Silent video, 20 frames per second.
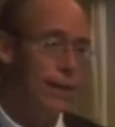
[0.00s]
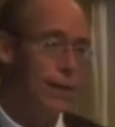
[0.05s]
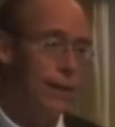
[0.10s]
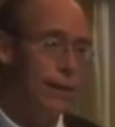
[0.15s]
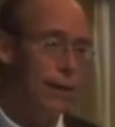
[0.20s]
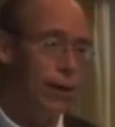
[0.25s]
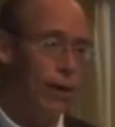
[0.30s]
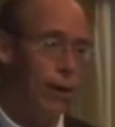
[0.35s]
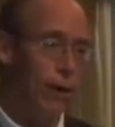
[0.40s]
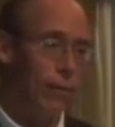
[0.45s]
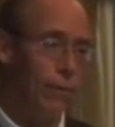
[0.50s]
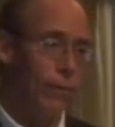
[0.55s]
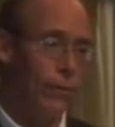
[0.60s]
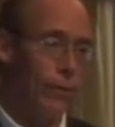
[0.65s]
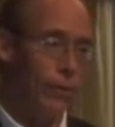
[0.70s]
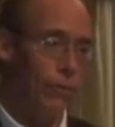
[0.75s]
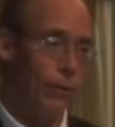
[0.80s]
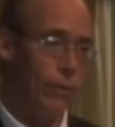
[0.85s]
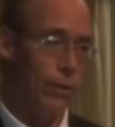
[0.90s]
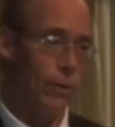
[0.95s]
the office
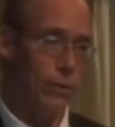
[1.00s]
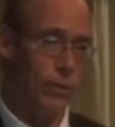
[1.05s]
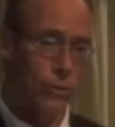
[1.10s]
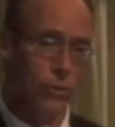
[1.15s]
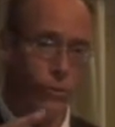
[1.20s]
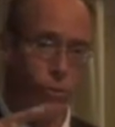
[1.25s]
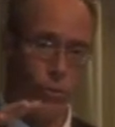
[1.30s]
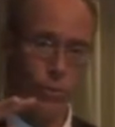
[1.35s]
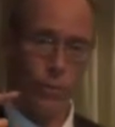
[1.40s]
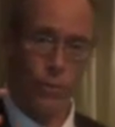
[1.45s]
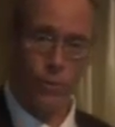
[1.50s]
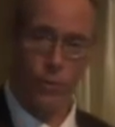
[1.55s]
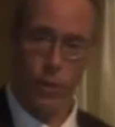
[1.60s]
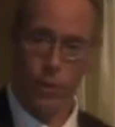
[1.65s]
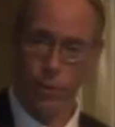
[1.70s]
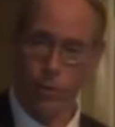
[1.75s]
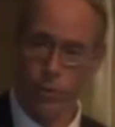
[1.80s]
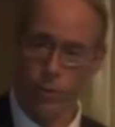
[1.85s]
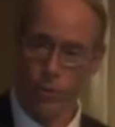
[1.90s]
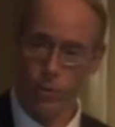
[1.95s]
that runs the super
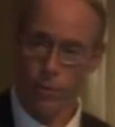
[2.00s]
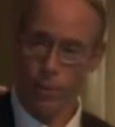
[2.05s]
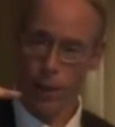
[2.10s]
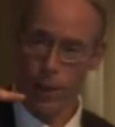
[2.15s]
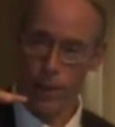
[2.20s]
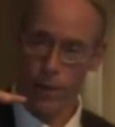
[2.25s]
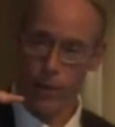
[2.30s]
secret spy